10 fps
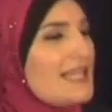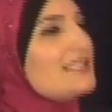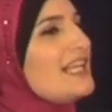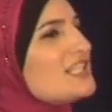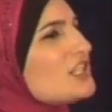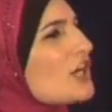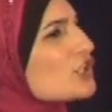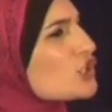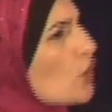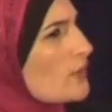Let's start
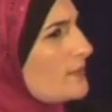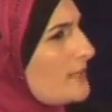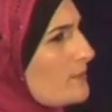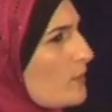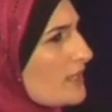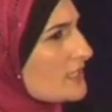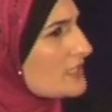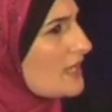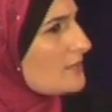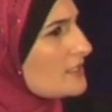showing people what
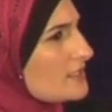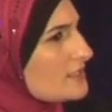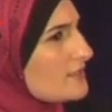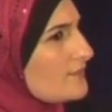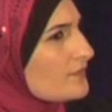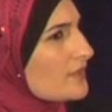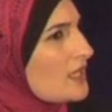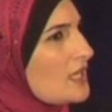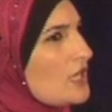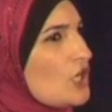Islam is.
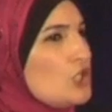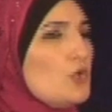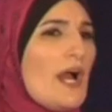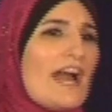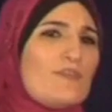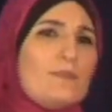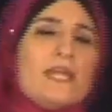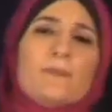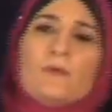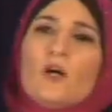You have
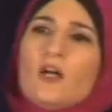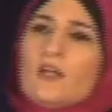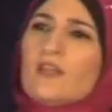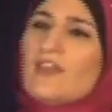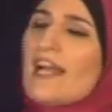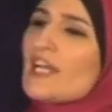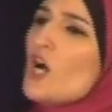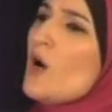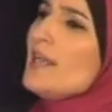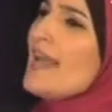people that go
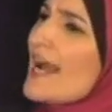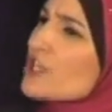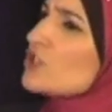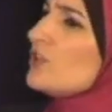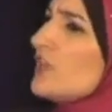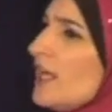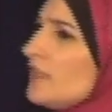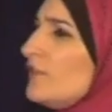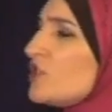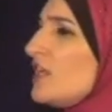on national
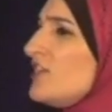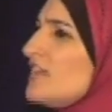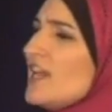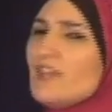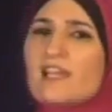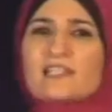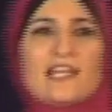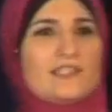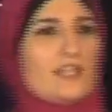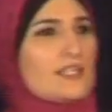television and say things
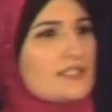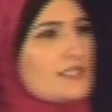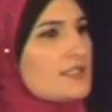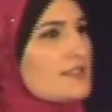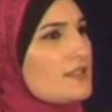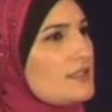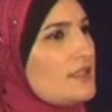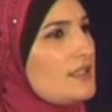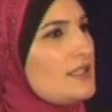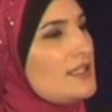like this:
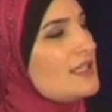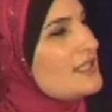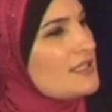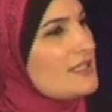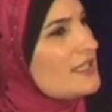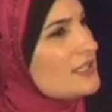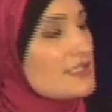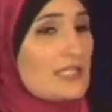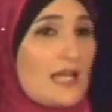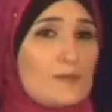
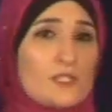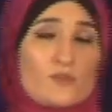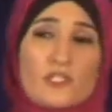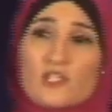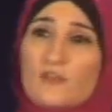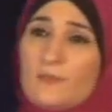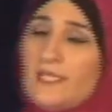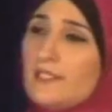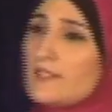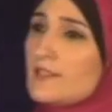Islam is a religion of
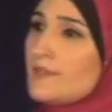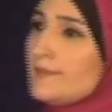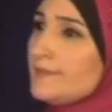peace.